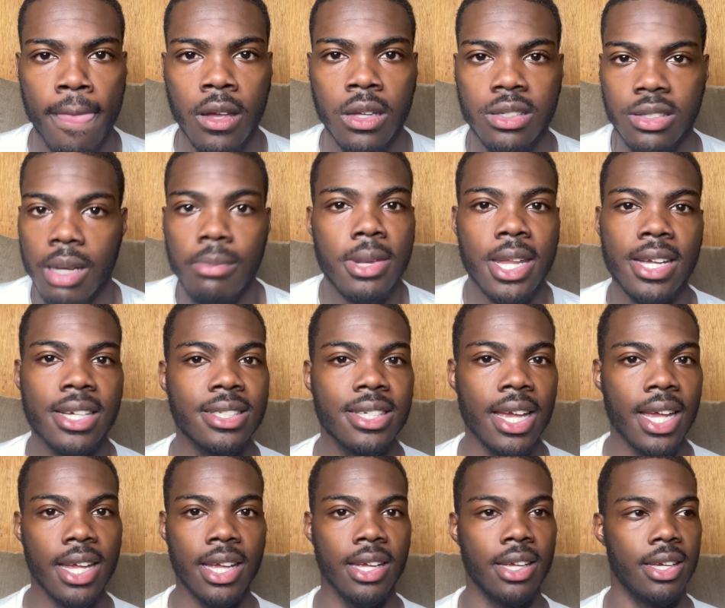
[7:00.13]
Some niggas
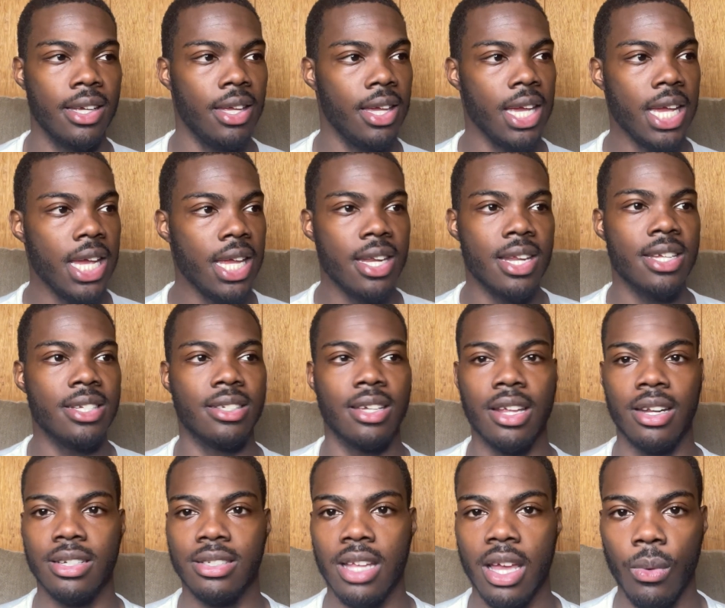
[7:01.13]
ain't eating as
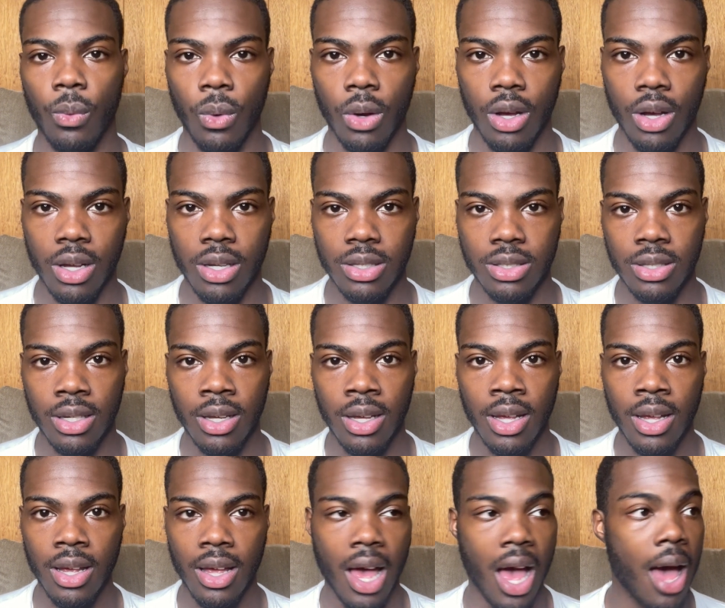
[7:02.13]
good as they was.
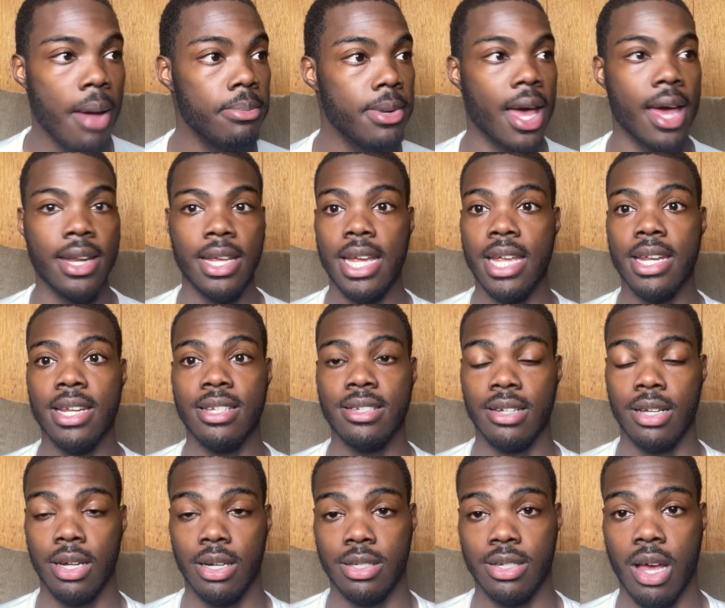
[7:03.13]
I'm not eating as
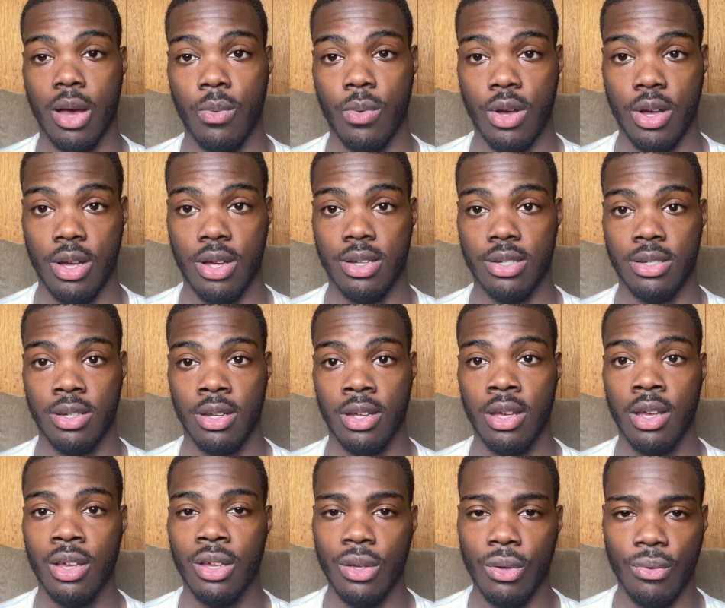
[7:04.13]
good as I was.
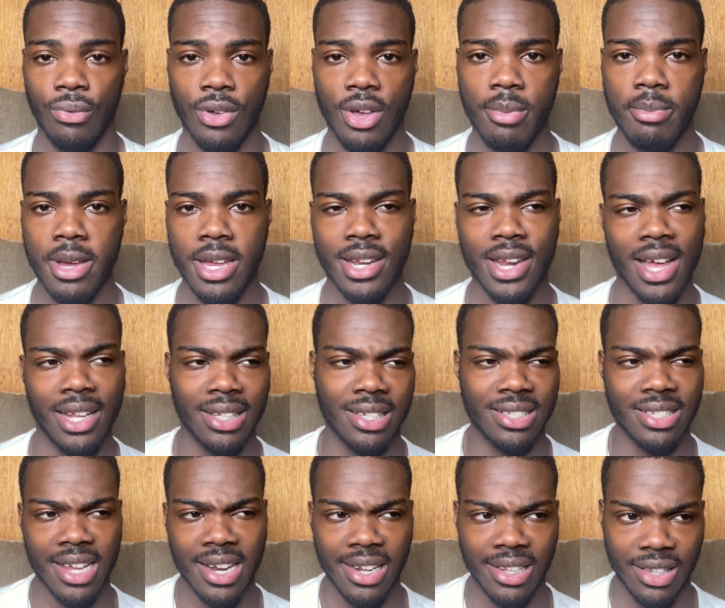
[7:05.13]
You feel me? Not to
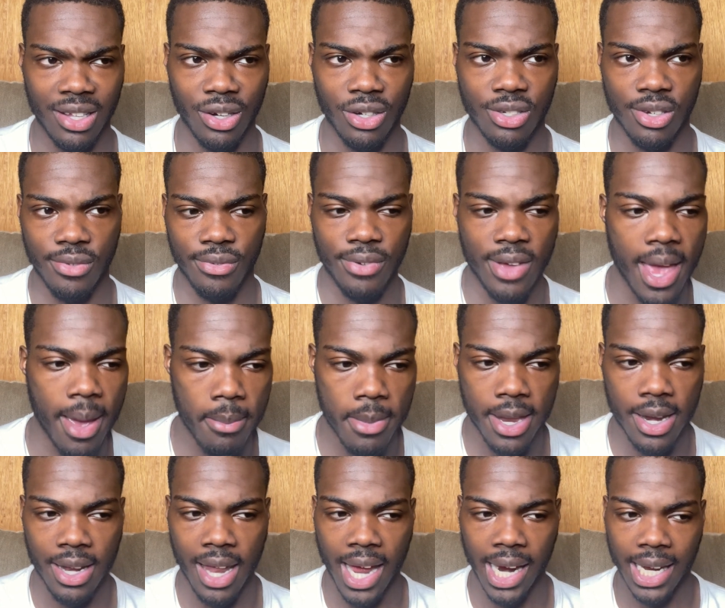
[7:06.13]
say that there's a
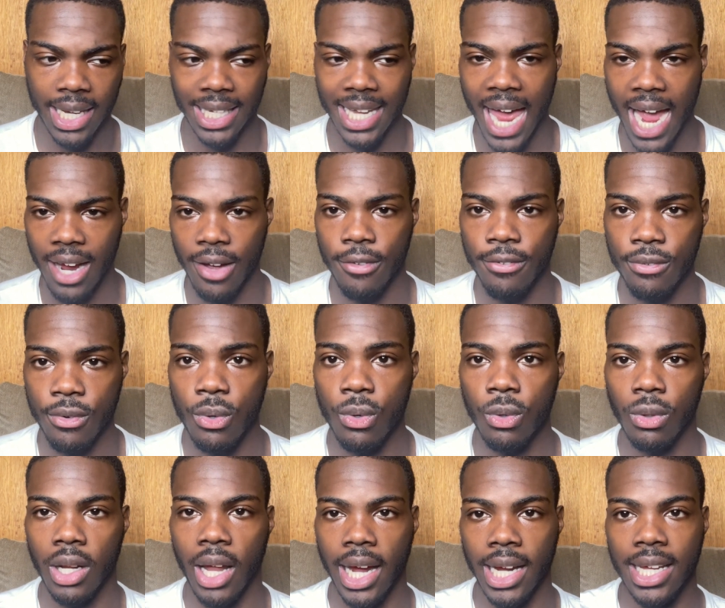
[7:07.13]
famine, like a lack of
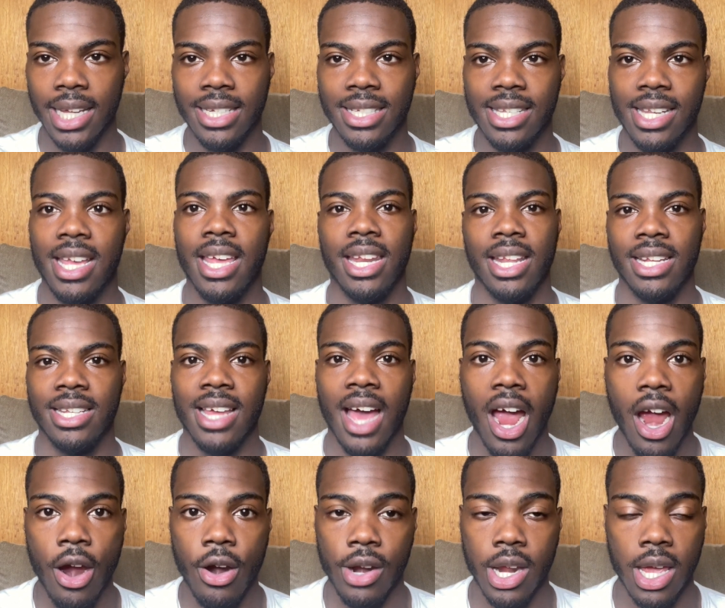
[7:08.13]
food, like in, in
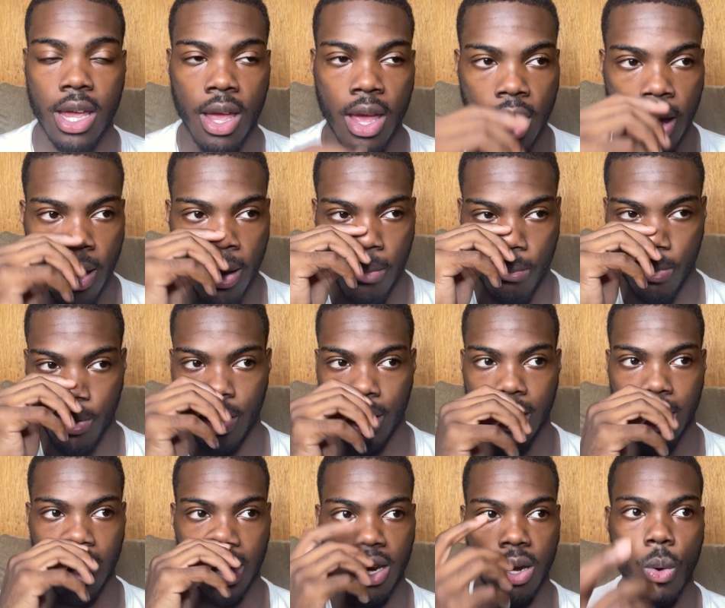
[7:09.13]
entirety,
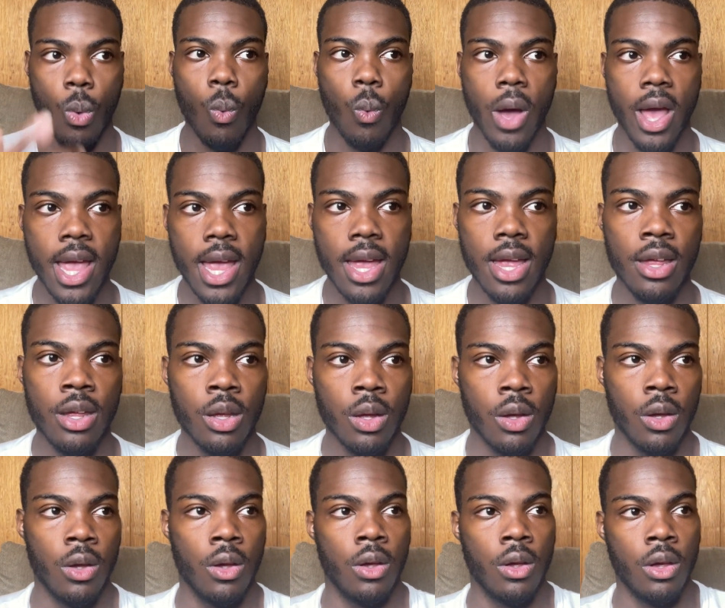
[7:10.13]
but in a way,
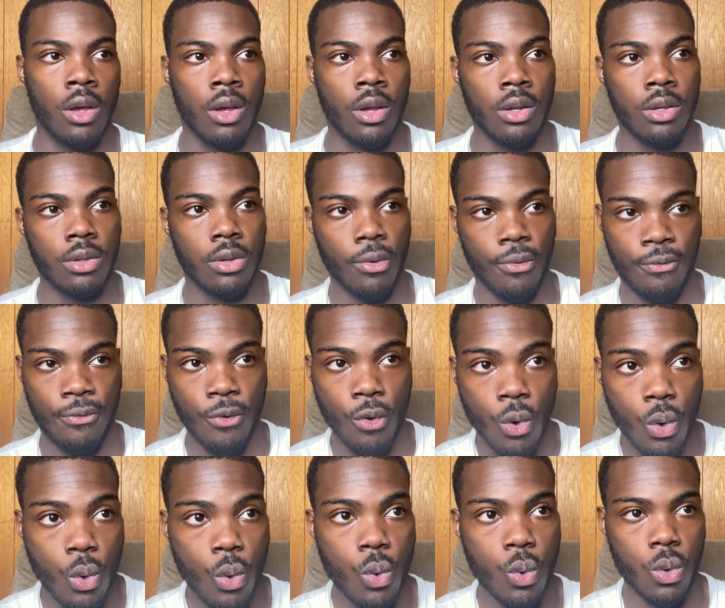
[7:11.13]
the
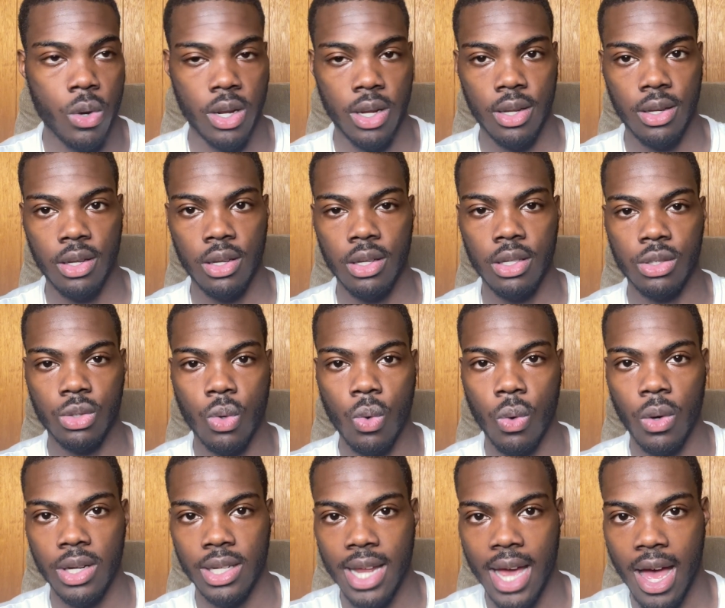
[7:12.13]
food is
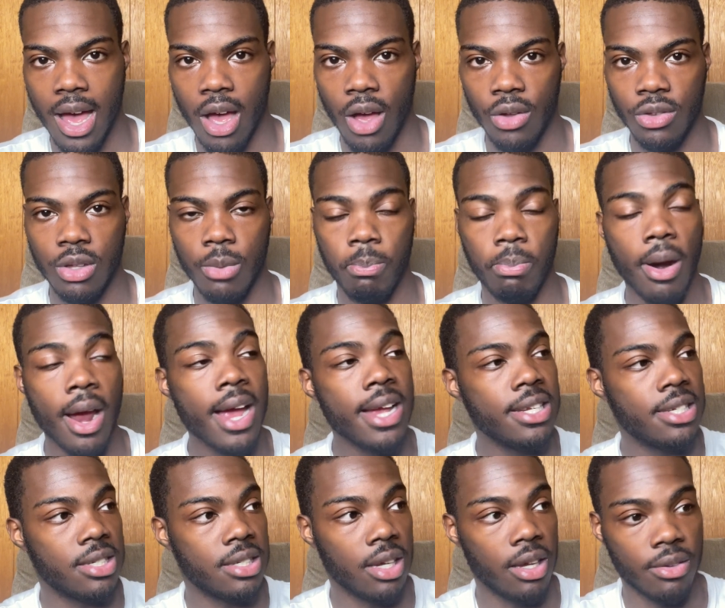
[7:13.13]
going down. The
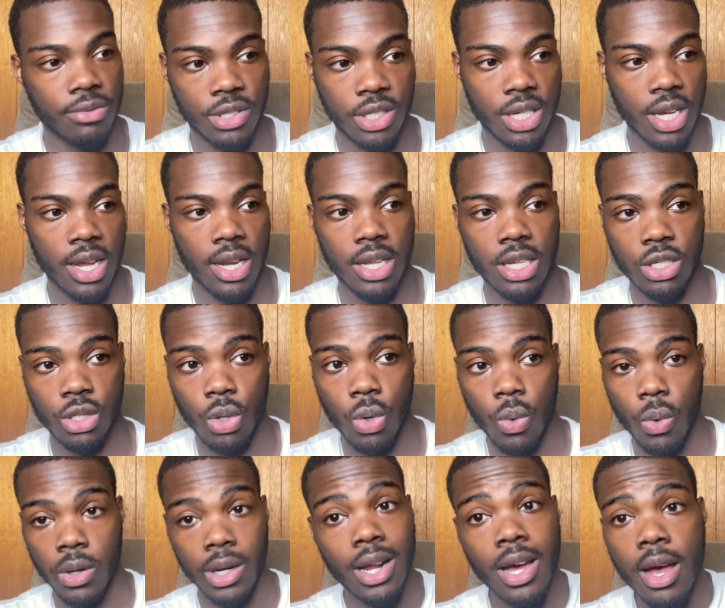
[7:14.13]
price of shit is
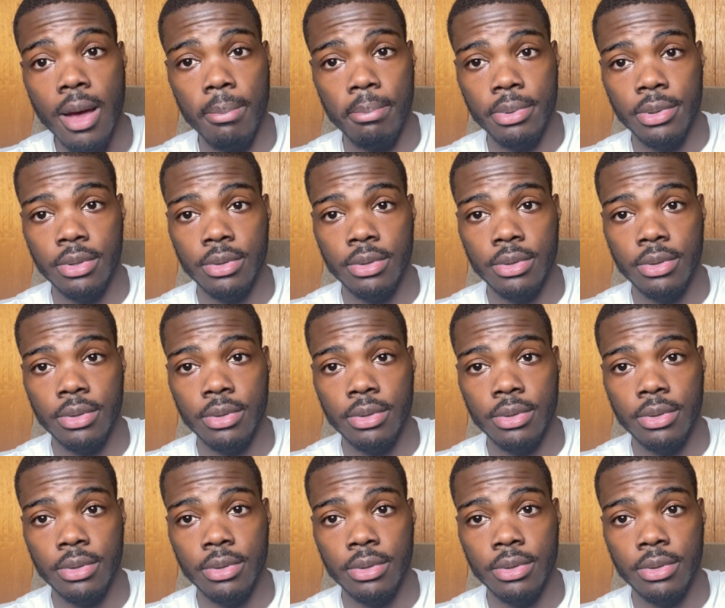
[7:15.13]
going up.